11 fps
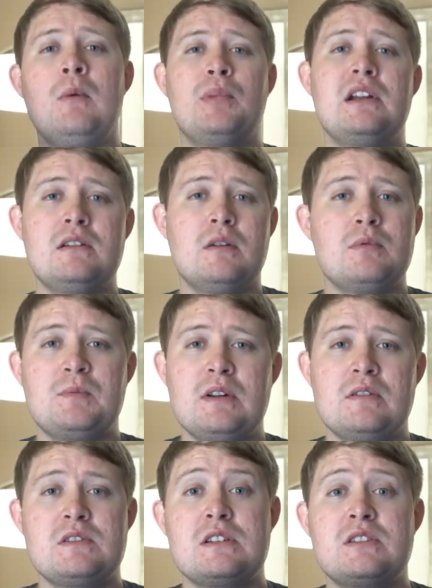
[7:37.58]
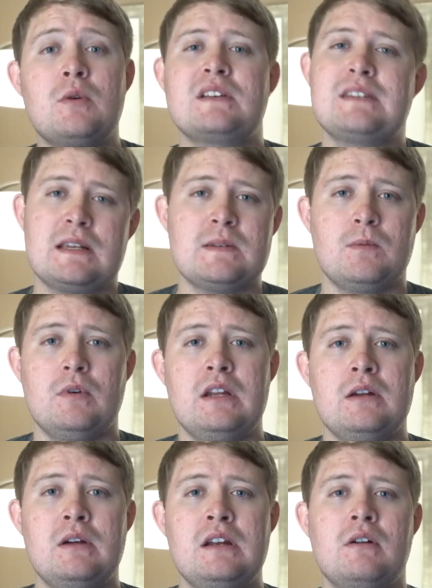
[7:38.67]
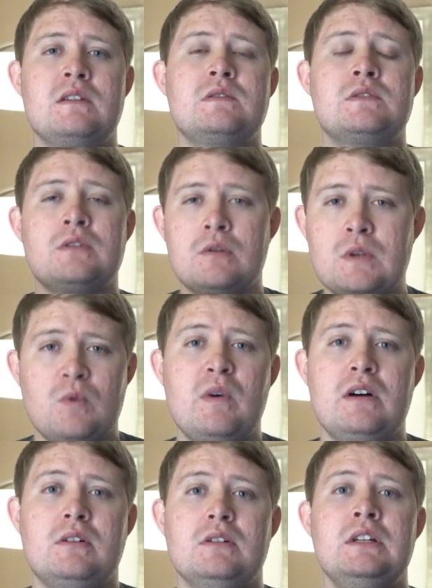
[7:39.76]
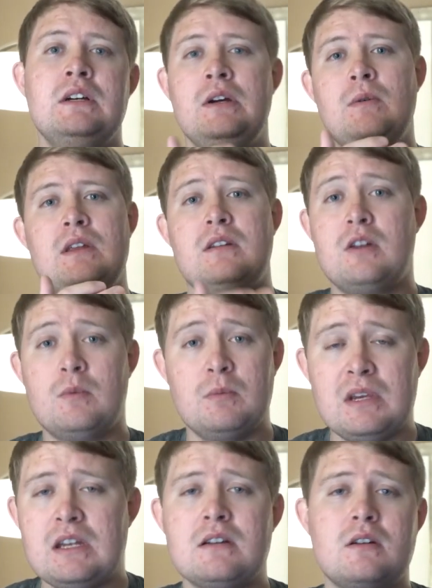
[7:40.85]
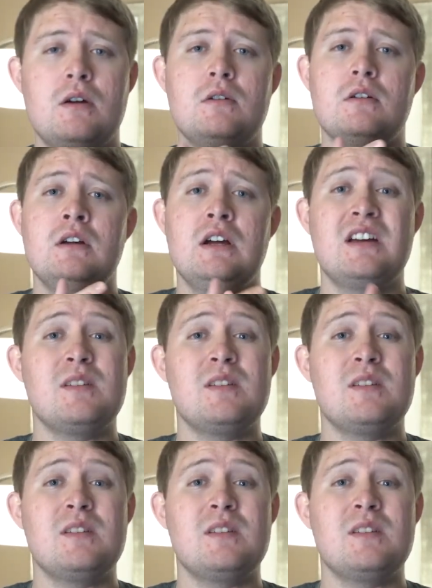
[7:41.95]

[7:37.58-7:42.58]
but Adobe Premiere is just so accessible and it integrates so well with Adobe Media Encoder,